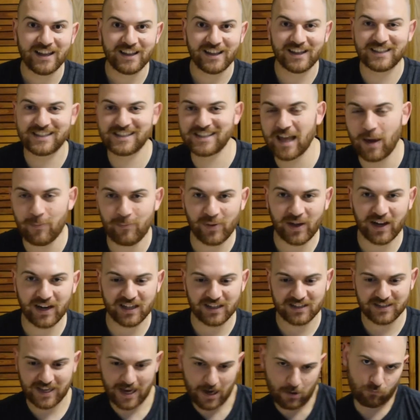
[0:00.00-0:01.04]
And I step in and
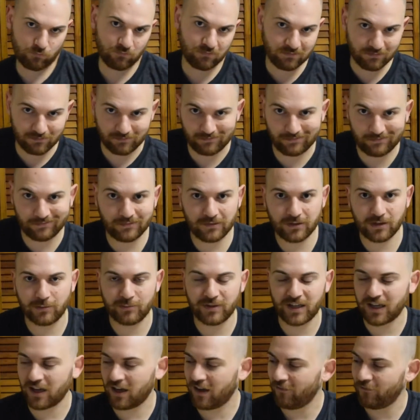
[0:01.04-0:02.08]
it's like, I'm
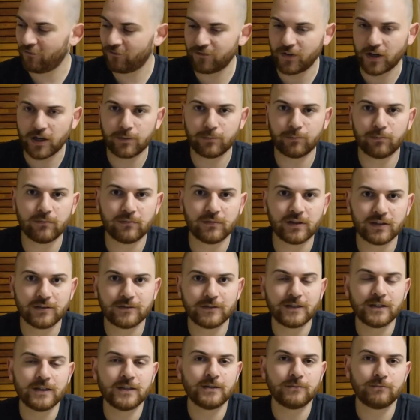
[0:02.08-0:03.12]
like, oh, fucking
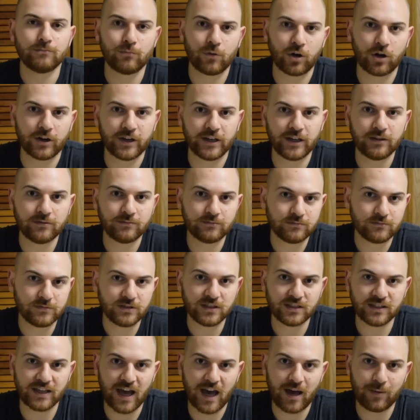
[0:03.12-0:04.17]
Marty,
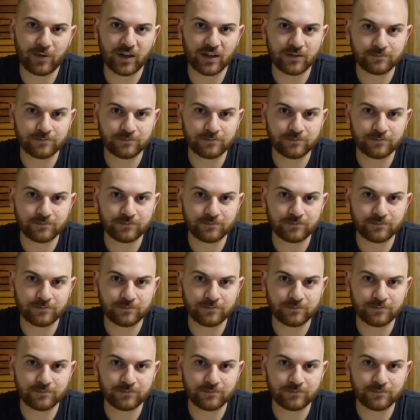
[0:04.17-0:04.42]
you got me.